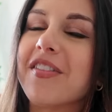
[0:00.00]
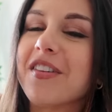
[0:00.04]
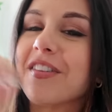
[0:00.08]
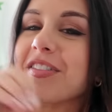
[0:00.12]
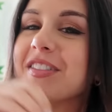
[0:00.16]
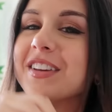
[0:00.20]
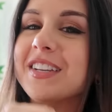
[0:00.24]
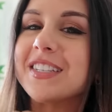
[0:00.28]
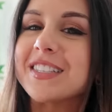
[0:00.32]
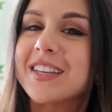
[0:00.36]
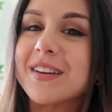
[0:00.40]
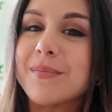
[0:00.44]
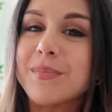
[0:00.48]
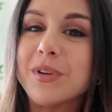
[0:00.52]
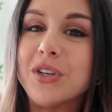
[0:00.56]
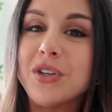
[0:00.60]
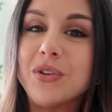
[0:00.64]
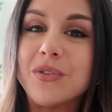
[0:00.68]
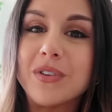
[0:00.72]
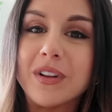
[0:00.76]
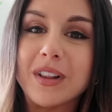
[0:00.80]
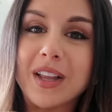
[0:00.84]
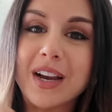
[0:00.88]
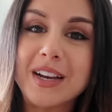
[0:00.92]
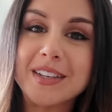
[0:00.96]
the things I've been
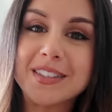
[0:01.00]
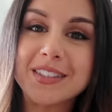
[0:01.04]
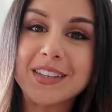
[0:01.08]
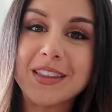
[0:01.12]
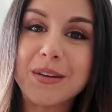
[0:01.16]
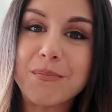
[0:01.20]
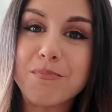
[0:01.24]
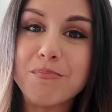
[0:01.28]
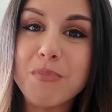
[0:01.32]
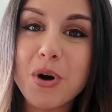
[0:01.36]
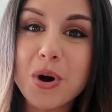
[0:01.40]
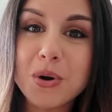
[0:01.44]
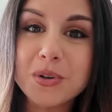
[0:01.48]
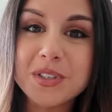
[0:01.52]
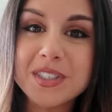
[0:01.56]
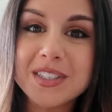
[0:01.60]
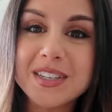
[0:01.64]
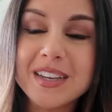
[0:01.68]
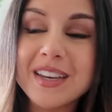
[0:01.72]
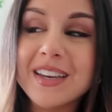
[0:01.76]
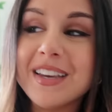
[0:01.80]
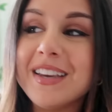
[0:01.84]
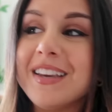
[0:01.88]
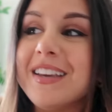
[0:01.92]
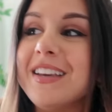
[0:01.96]
utilizing the
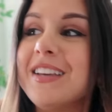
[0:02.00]
most.